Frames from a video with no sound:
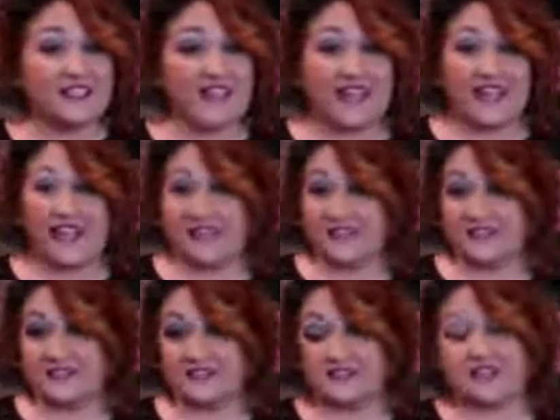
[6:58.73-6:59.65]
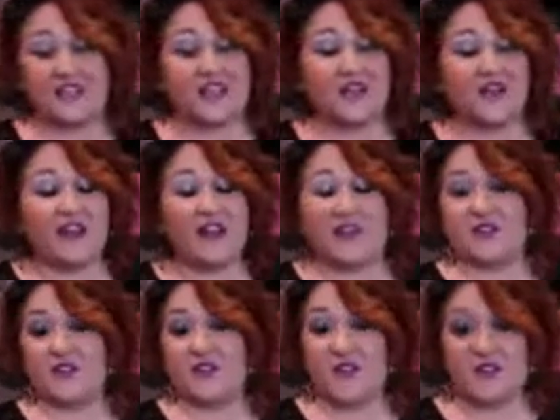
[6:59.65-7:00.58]
and you can go ahead
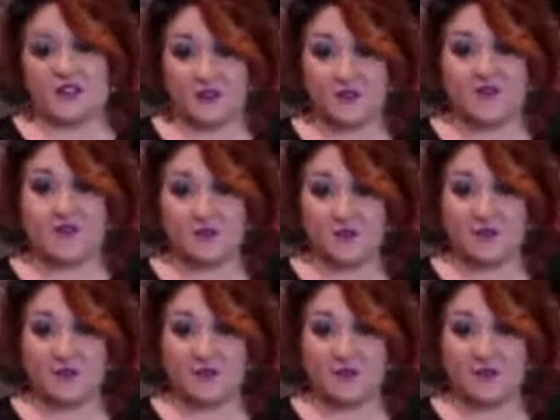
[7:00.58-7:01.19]
and do that service for them